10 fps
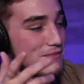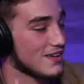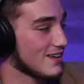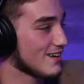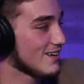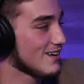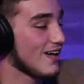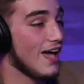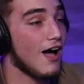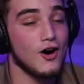I'm like,
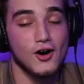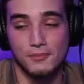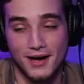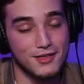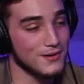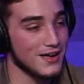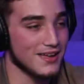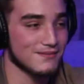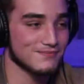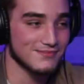oh, by the
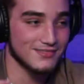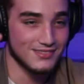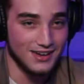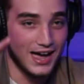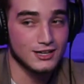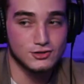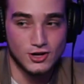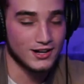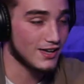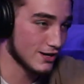way, the guy's
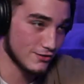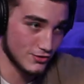trying to